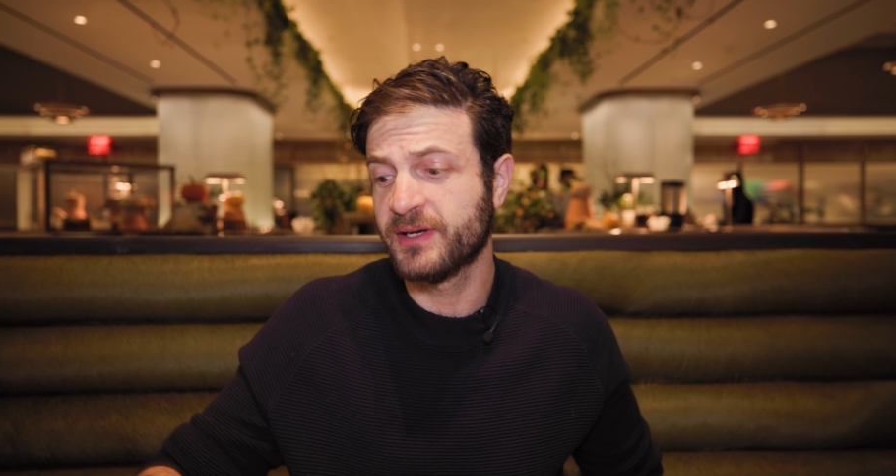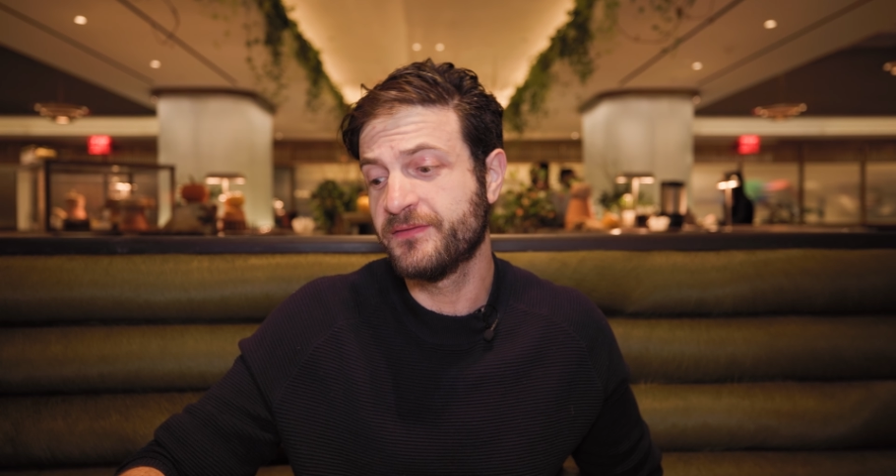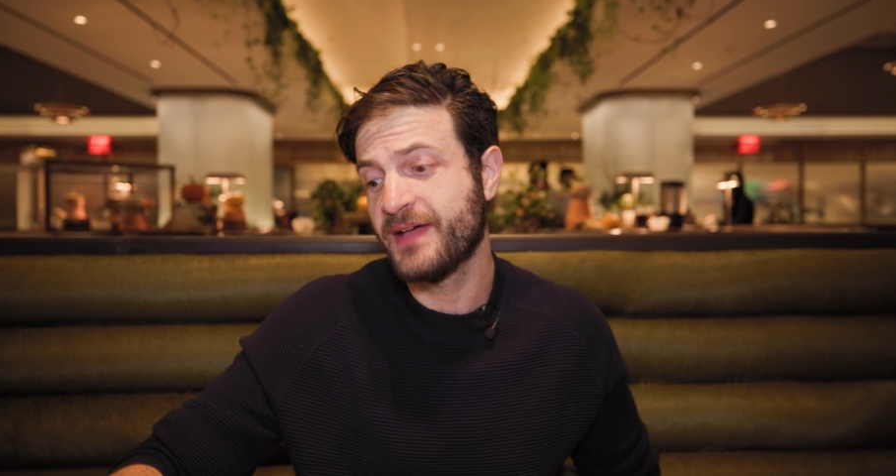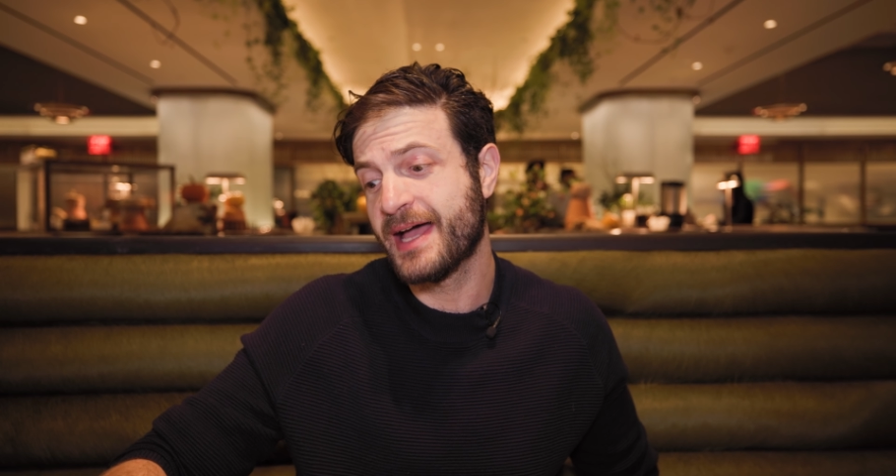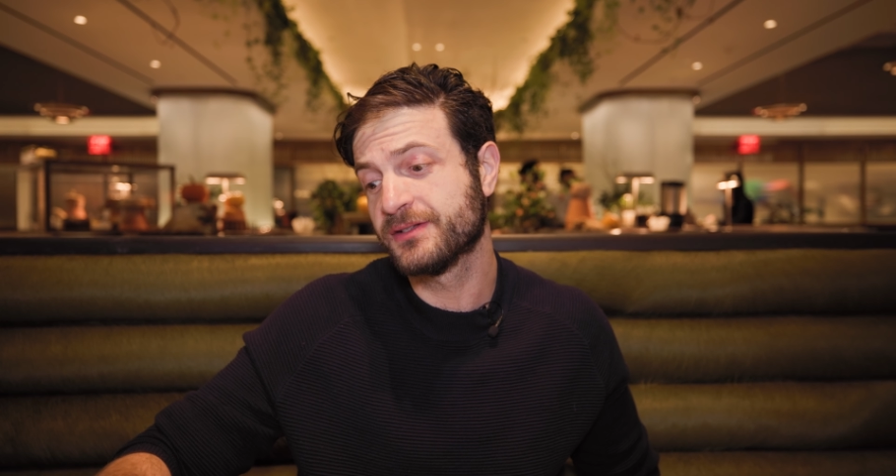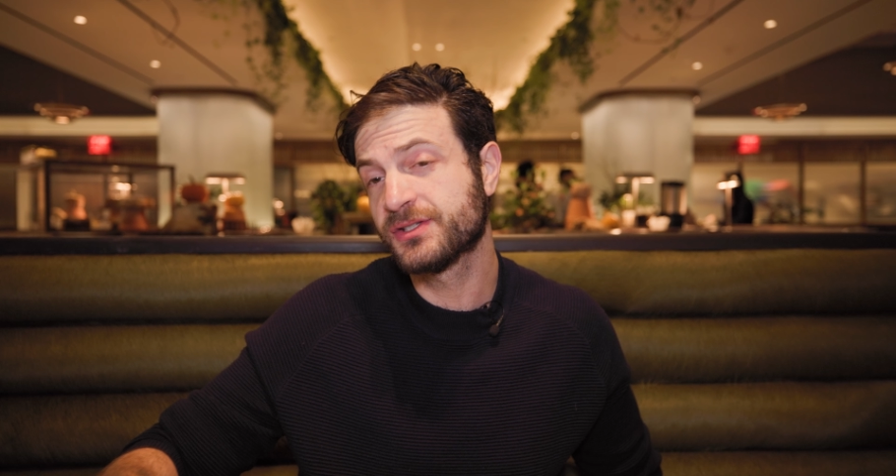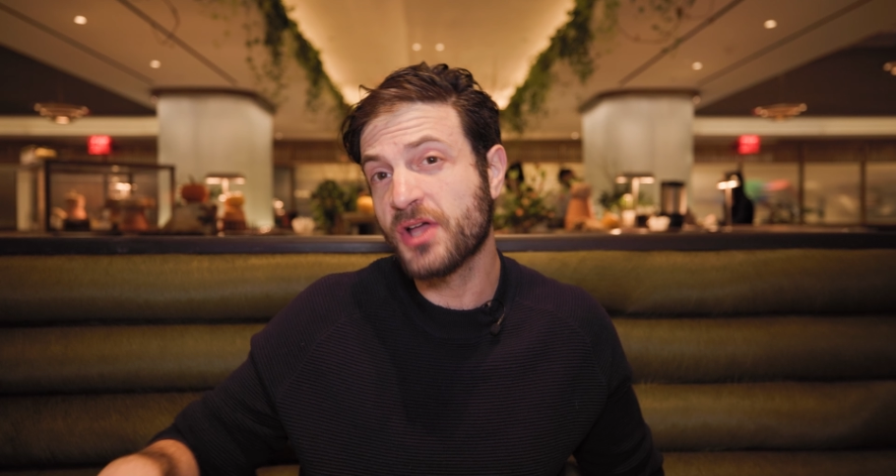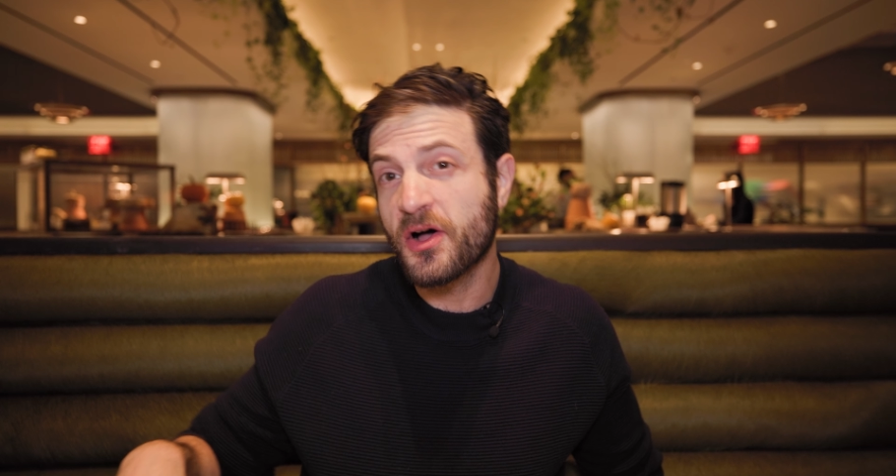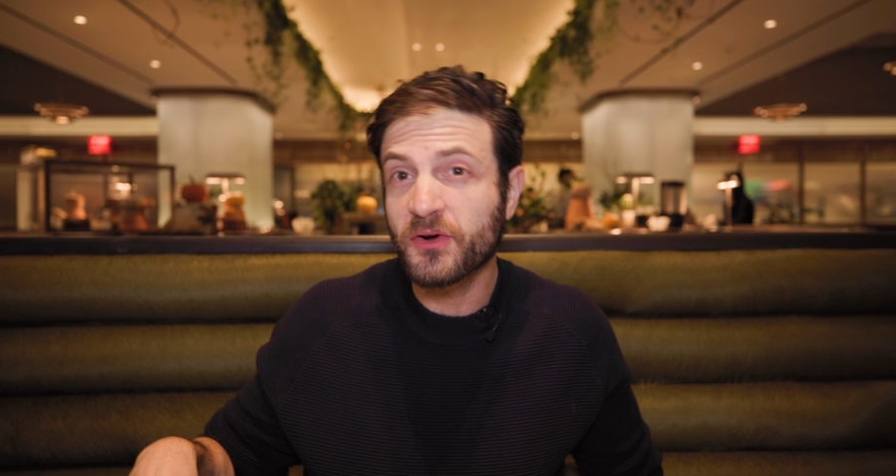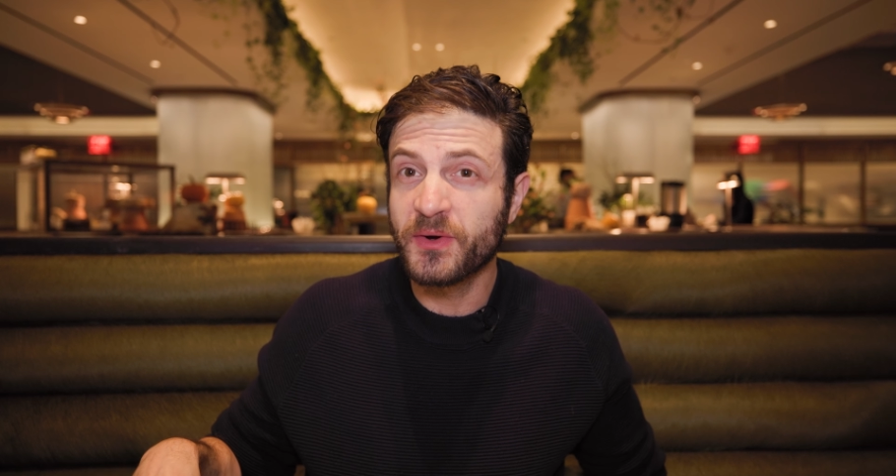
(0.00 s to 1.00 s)
great fat and
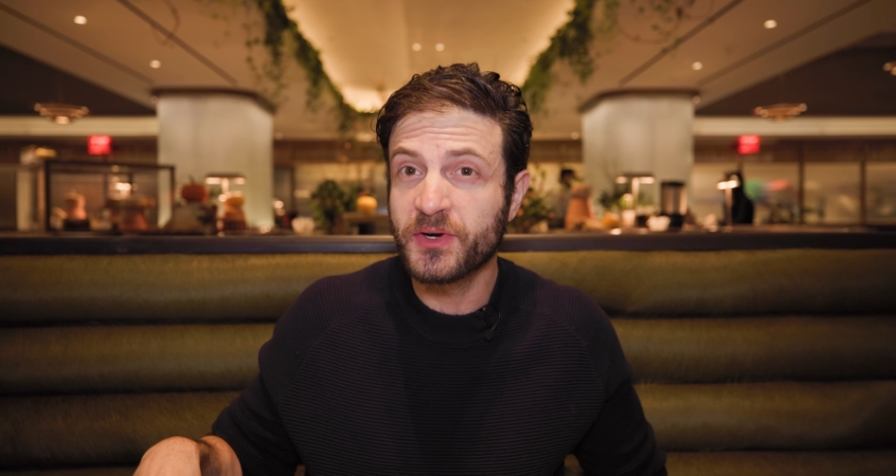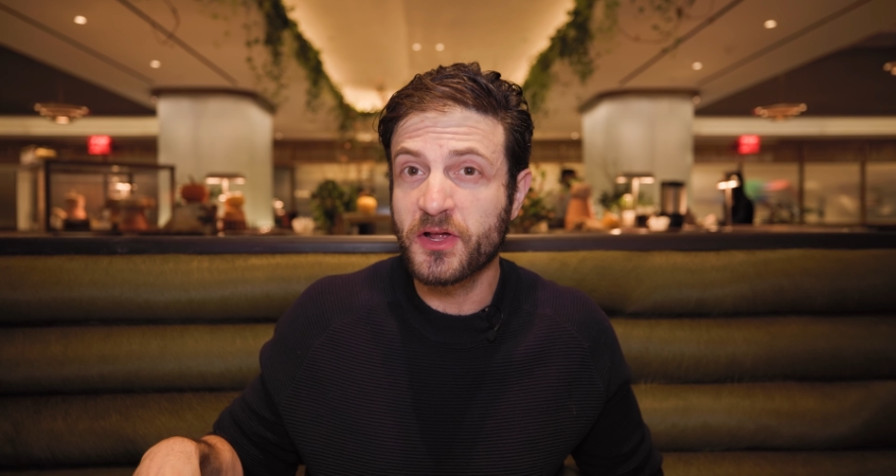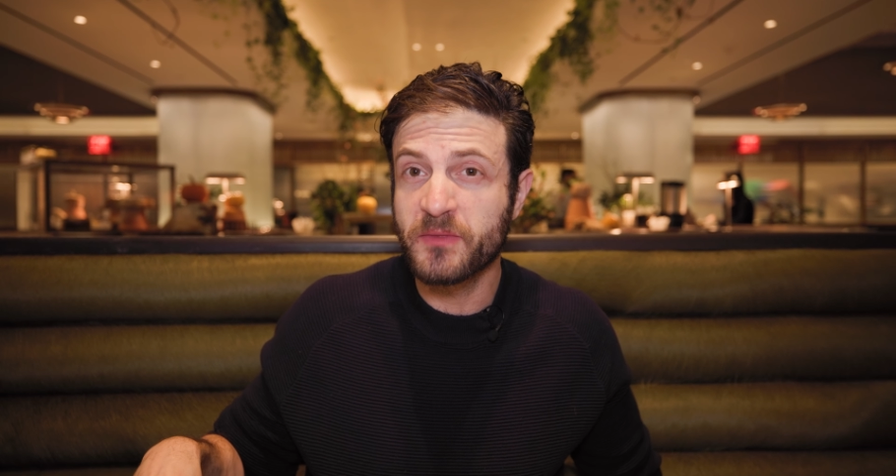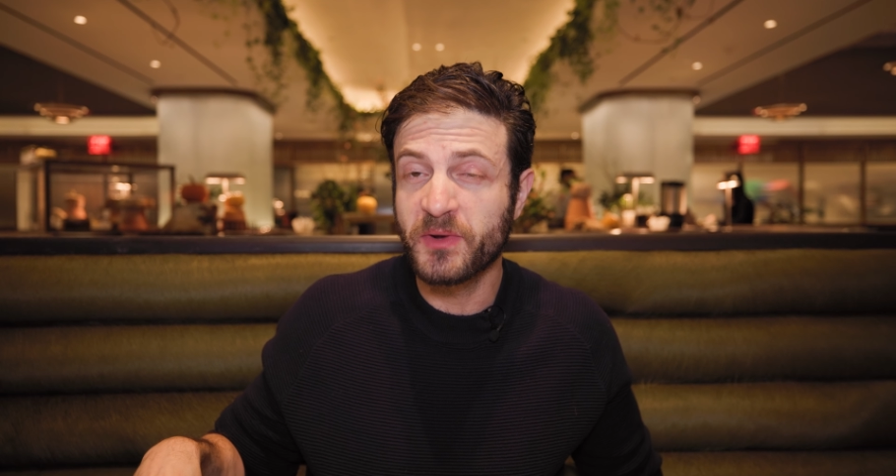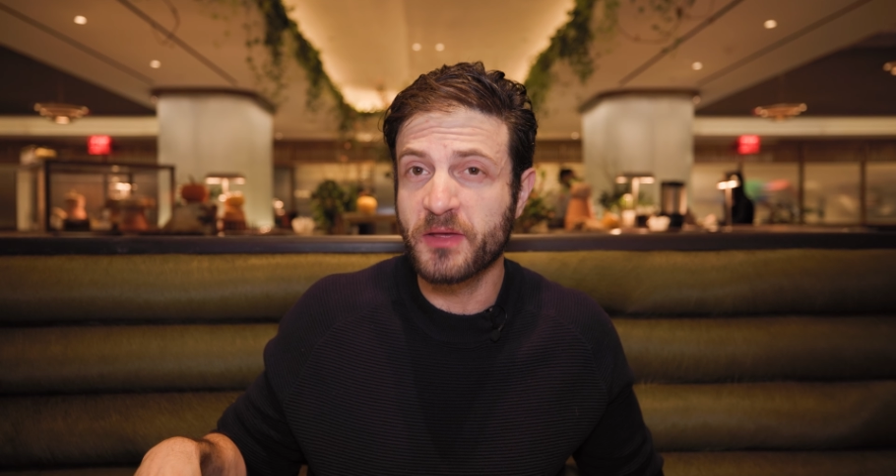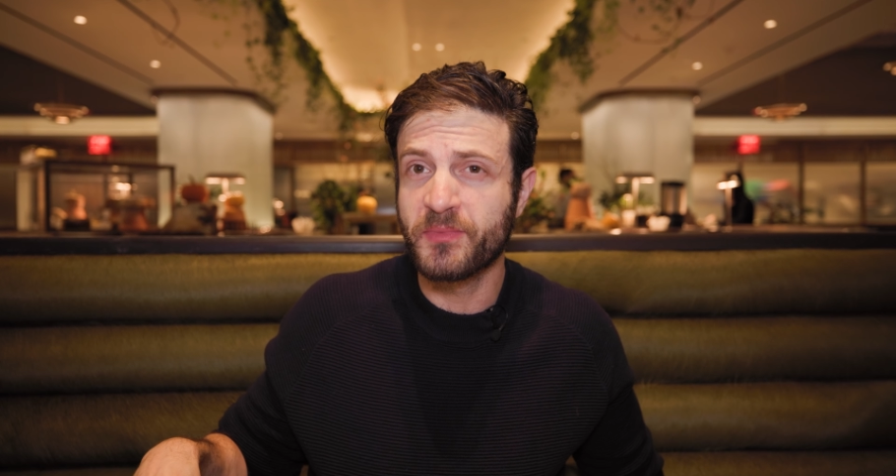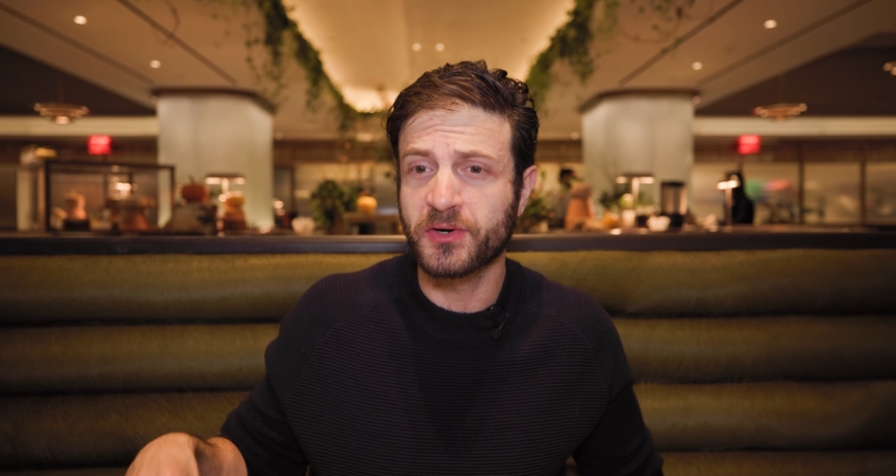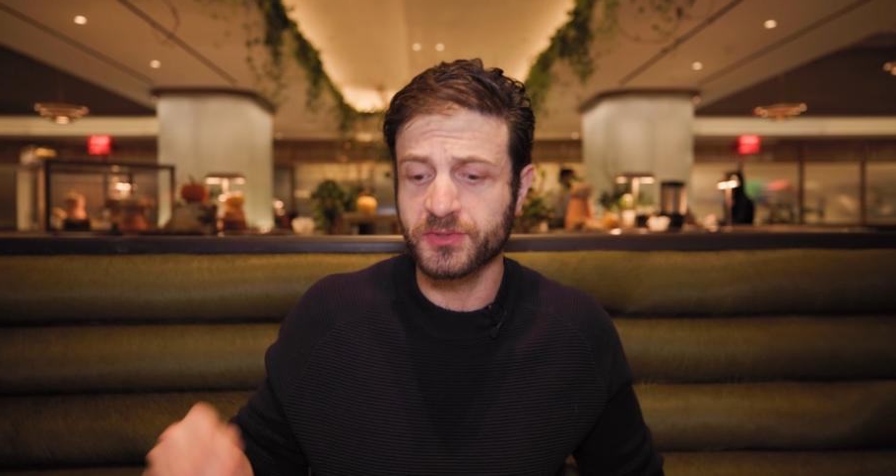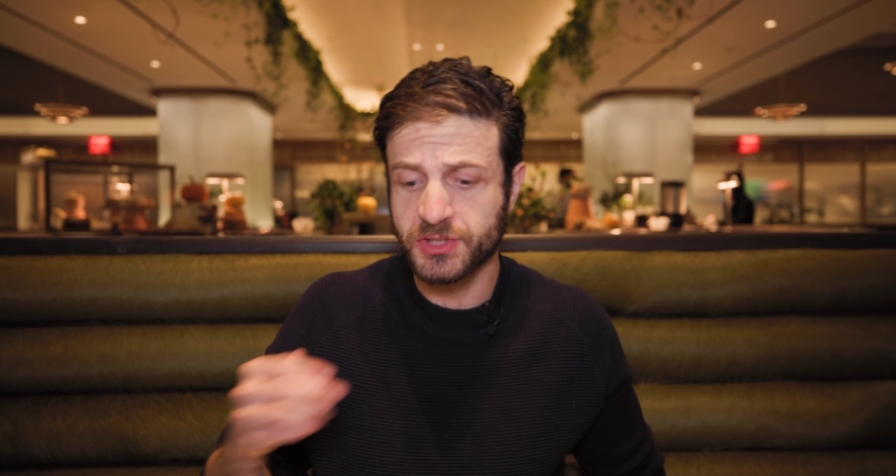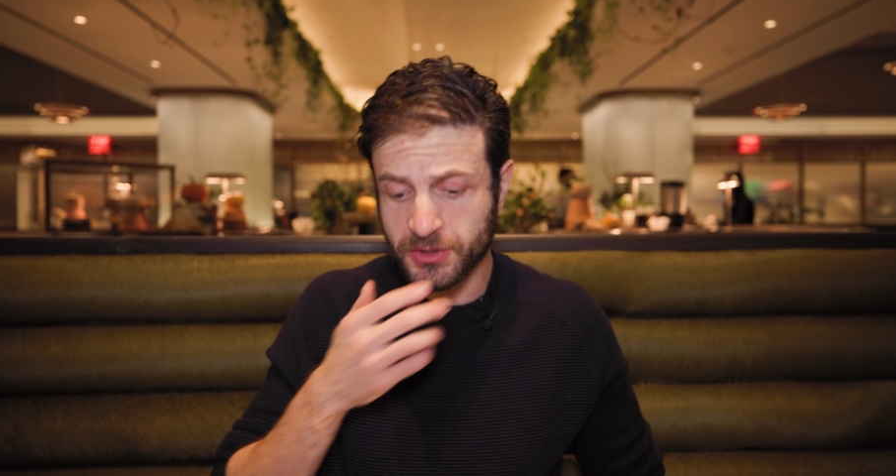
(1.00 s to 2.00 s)
salt going on in the middle
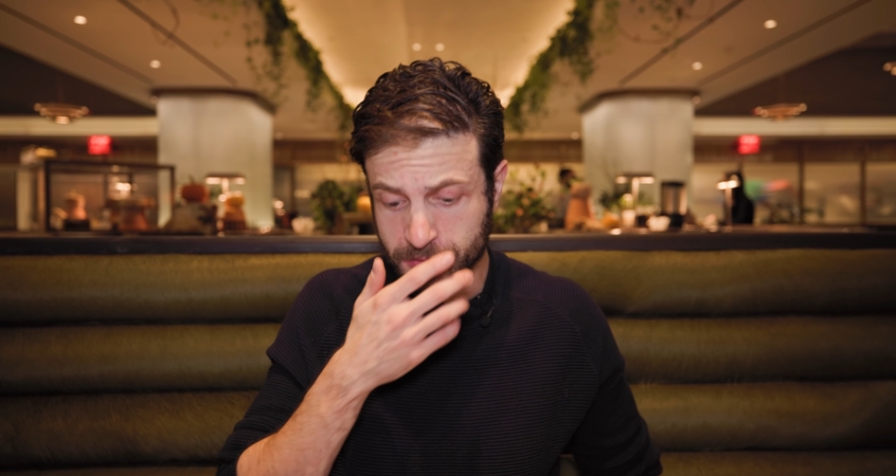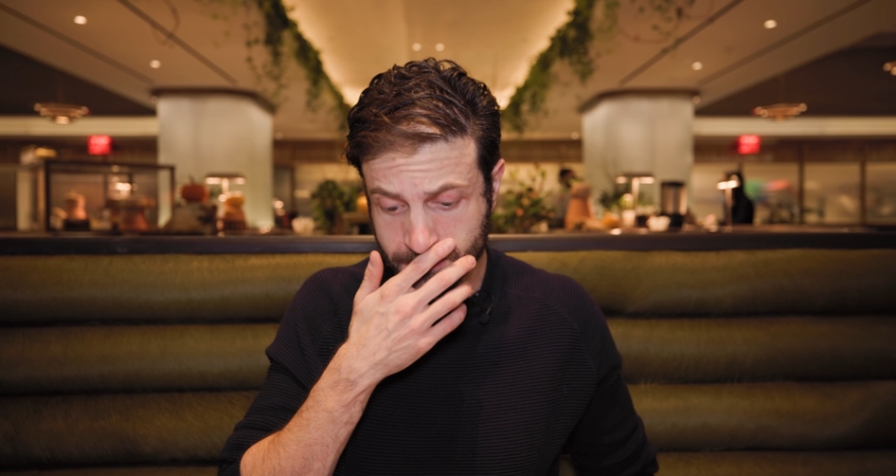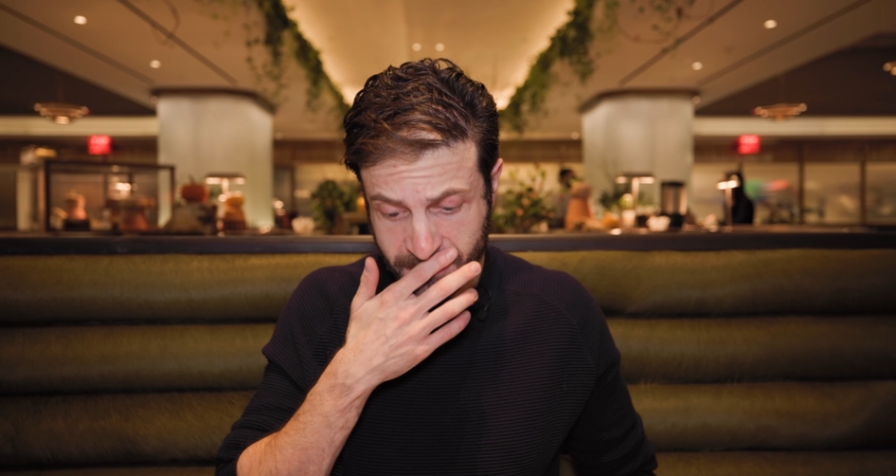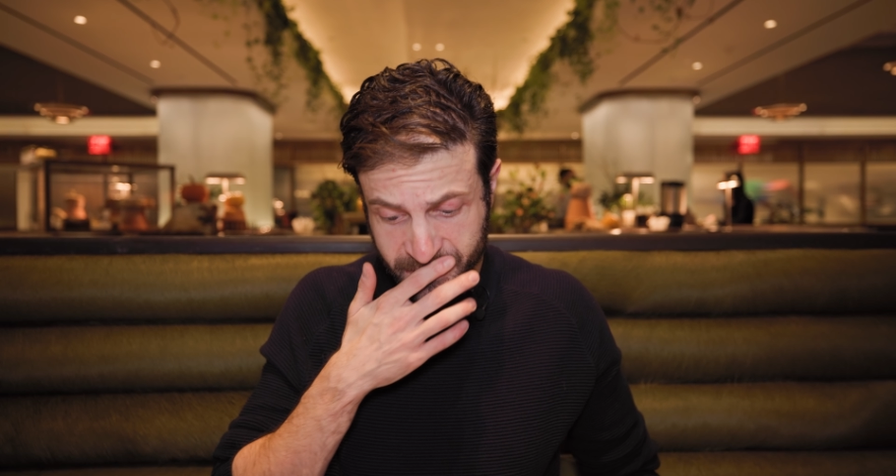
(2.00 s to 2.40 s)
of the burger too.